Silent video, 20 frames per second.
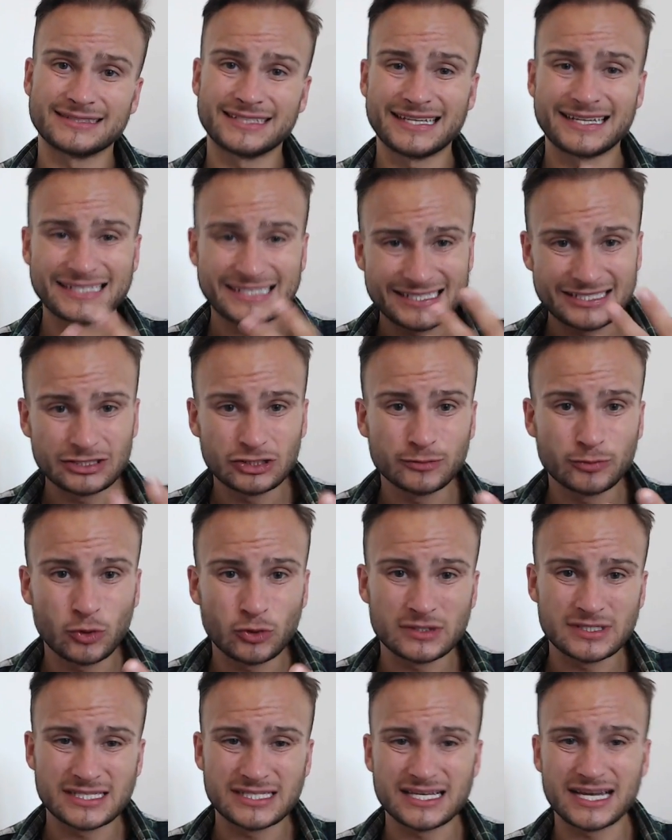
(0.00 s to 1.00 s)
A
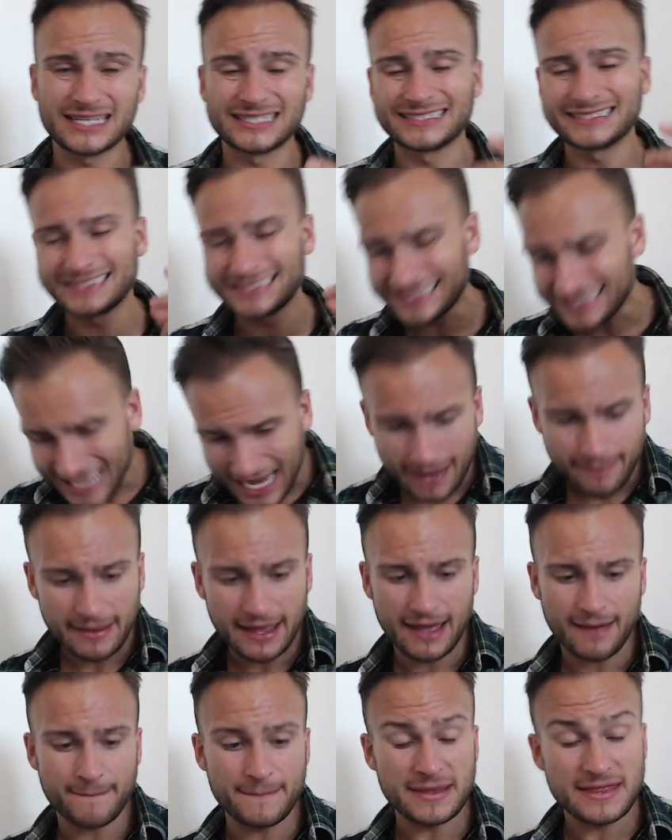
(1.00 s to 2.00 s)
stillborn son, damn
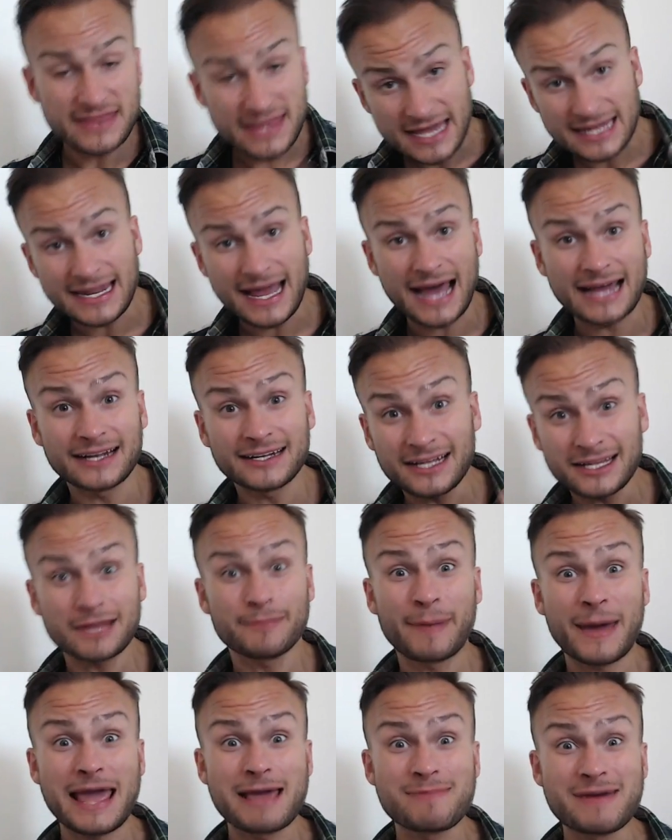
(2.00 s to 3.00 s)
it! But then had another
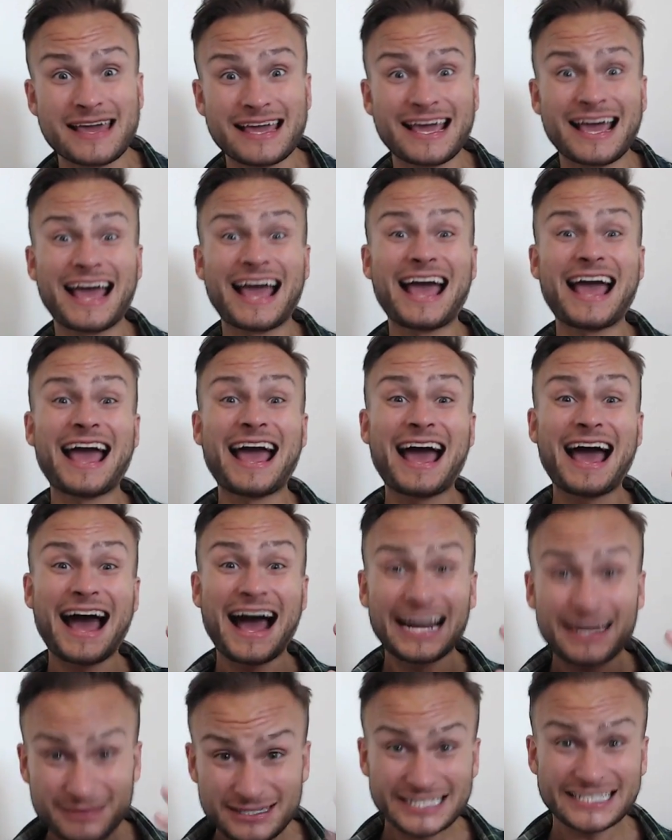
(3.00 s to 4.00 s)
baby,
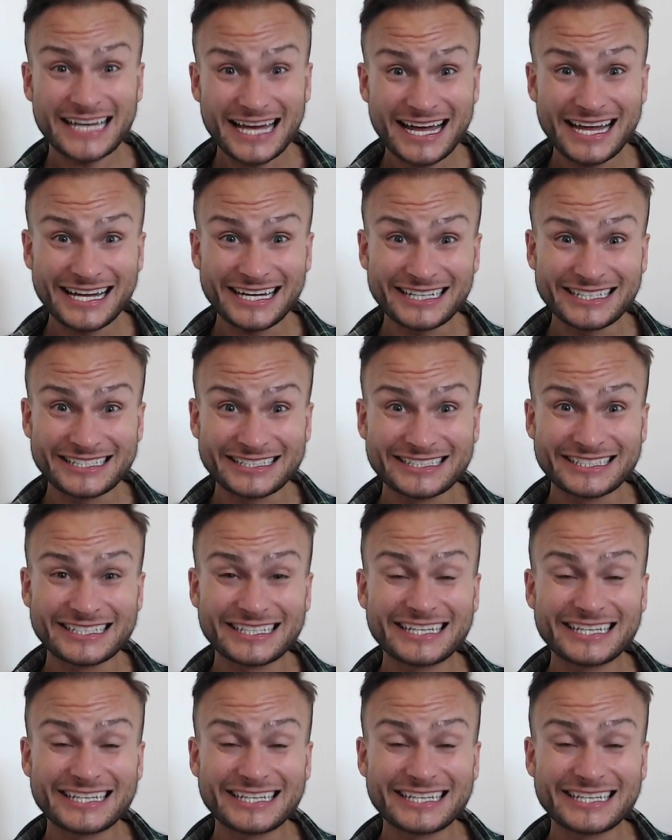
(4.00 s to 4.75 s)
and it was a girl!